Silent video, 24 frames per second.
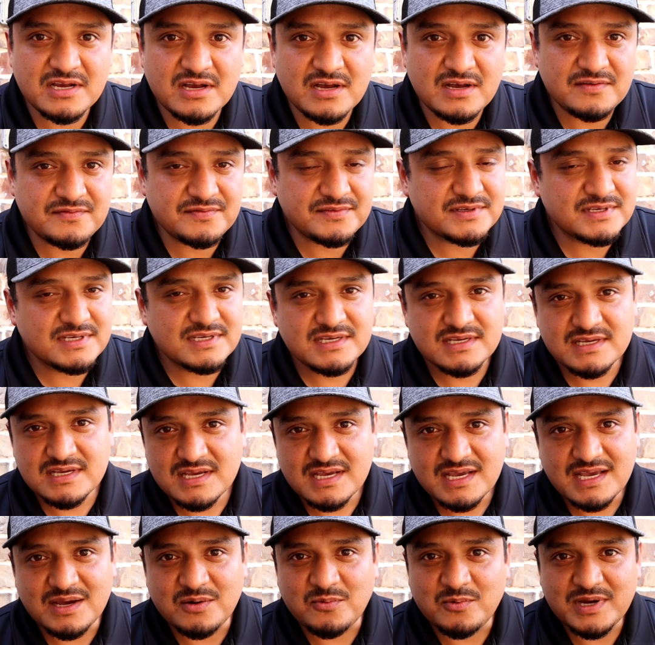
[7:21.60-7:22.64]
off
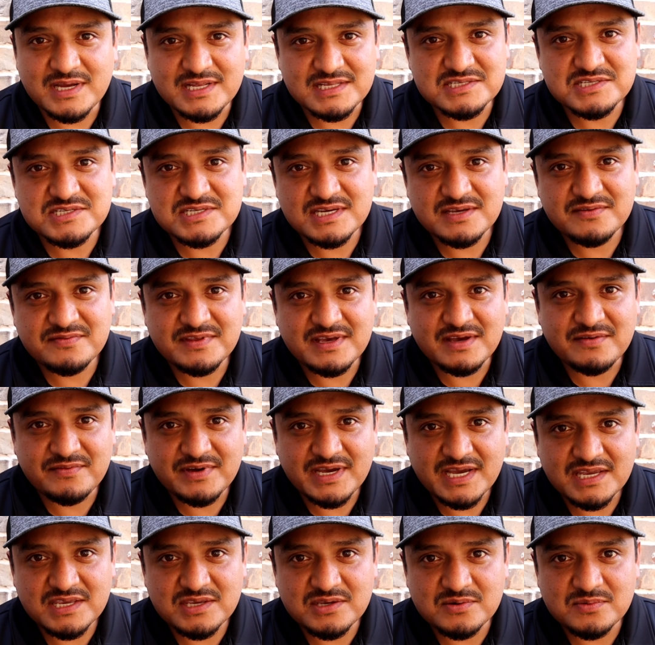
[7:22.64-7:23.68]
and wait and see if that
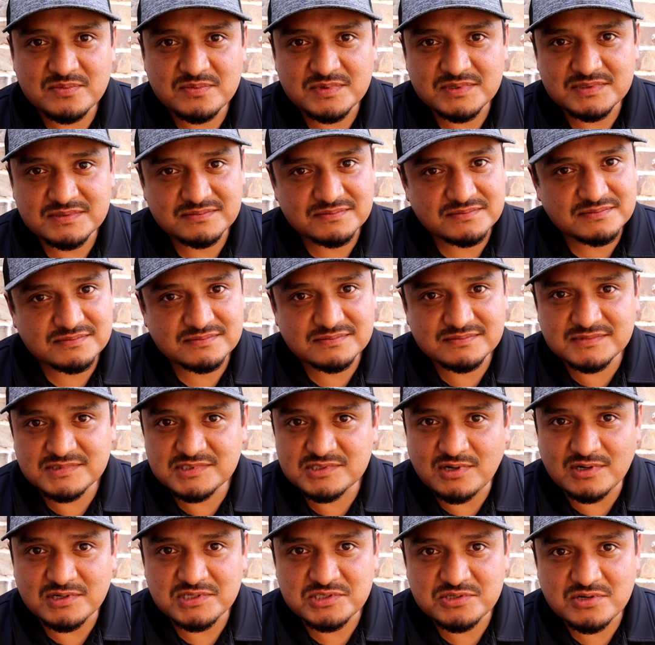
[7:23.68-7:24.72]
vacuum
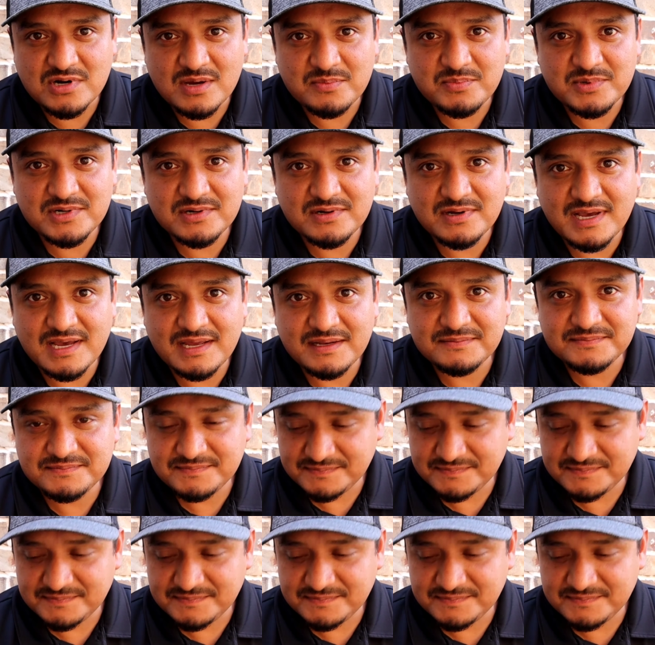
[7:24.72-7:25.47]
starts dropping or not.